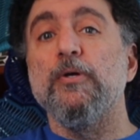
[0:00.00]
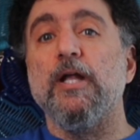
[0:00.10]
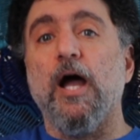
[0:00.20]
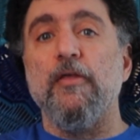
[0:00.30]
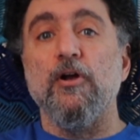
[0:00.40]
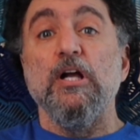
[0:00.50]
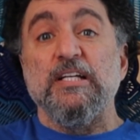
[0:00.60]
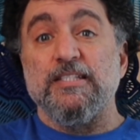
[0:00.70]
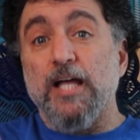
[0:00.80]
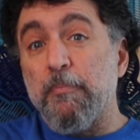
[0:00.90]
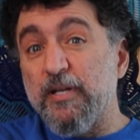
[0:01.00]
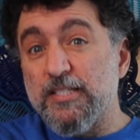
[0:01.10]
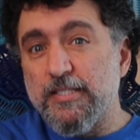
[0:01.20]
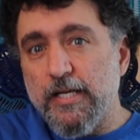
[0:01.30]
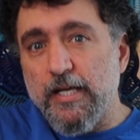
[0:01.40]
You can either stop in
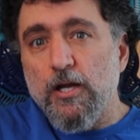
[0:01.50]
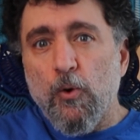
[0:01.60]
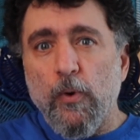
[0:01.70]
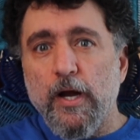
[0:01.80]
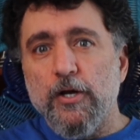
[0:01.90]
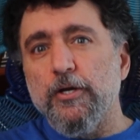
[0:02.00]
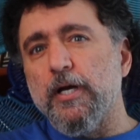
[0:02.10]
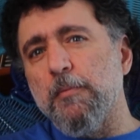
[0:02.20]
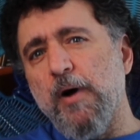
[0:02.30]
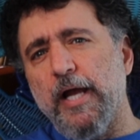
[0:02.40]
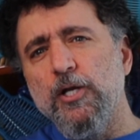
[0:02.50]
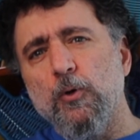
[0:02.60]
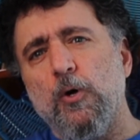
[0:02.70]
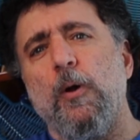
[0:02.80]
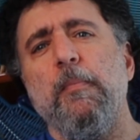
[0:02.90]
a city where you're going to buy
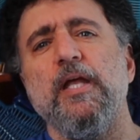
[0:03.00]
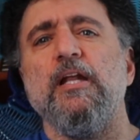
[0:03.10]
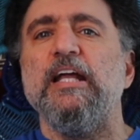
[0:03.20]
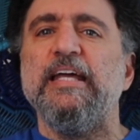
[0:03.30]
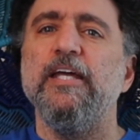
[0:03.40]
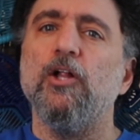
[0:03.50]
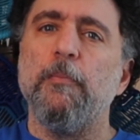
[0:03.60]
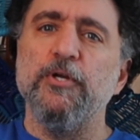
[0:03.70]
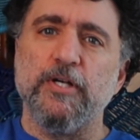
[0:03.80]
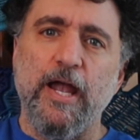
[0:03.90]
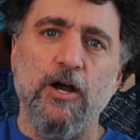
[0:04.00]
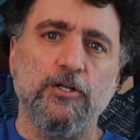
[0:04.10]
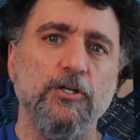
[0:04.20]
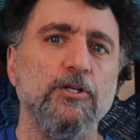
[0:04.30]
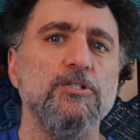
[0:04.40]
new equipment, heal up your
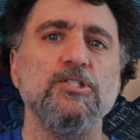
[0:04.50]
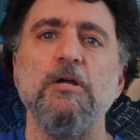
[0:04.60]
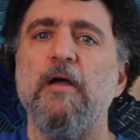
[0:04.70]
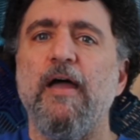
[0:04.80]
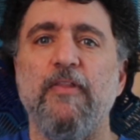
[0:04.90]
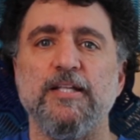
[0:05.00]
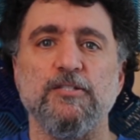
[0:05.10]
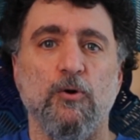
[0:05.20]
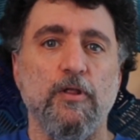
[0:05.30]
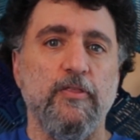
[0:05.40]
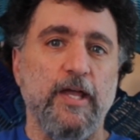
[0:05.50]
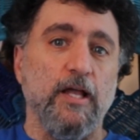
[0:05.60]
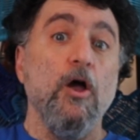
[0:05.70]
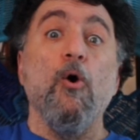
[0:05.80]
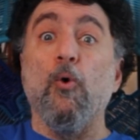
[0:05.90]
characters, and that sort of
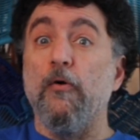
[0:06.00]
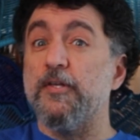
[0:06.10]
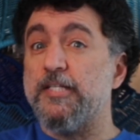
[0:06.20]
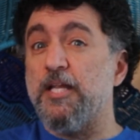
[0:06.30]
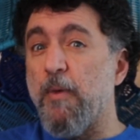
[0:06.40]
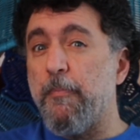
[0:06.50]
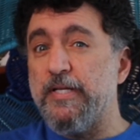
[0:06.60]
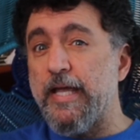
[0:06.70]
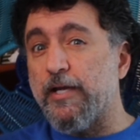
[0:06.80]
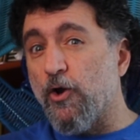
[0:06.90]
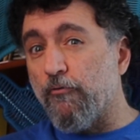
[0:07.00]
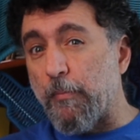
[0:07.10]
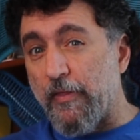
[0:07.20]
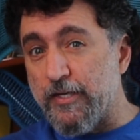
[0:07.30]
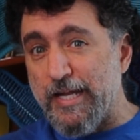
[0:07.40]
thing. Or the city might be taken over
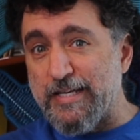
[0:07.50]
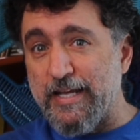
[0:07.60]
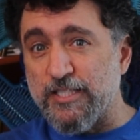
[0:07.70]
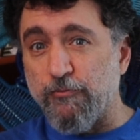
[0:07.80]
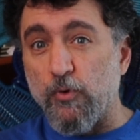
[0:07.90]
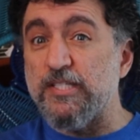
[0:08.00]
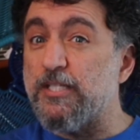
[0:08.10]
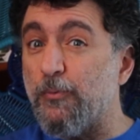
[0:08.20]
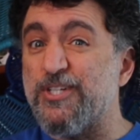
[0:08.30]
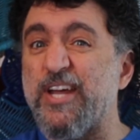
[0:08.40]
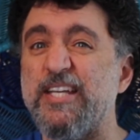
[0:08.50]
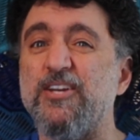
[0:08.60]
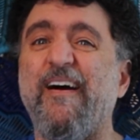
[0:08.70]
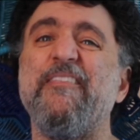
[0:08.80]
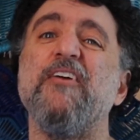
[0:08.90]
by the Dead King's forces, in which case
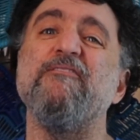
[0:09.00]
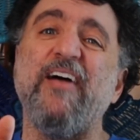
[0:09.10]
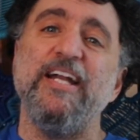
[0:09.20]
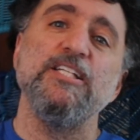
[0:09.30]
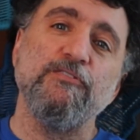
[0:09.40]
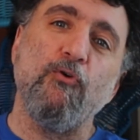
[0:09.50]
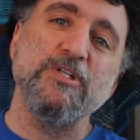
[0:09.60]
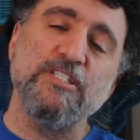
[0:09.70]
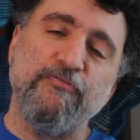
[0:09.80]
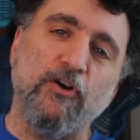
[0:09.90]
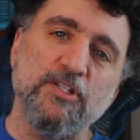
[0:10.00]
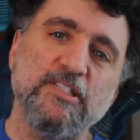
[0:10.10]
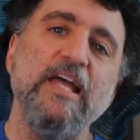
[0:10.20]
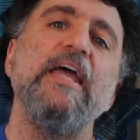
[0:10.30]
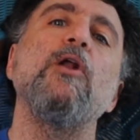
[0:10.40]
you'll have to fight his forces
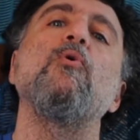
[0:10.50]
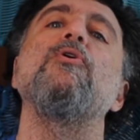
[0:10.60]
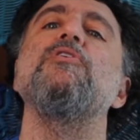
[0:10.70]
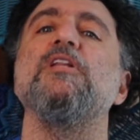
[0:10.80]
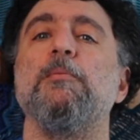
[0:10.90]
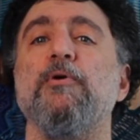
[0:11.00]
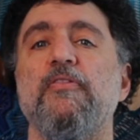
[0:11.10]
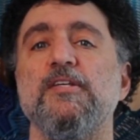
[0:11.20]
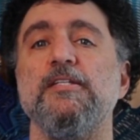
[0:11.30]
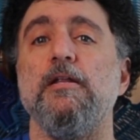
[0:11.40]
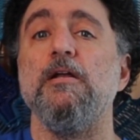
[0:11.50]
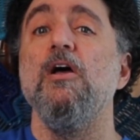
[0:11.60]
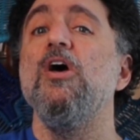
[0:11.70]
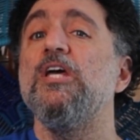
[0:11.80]
first in order to liberate the city.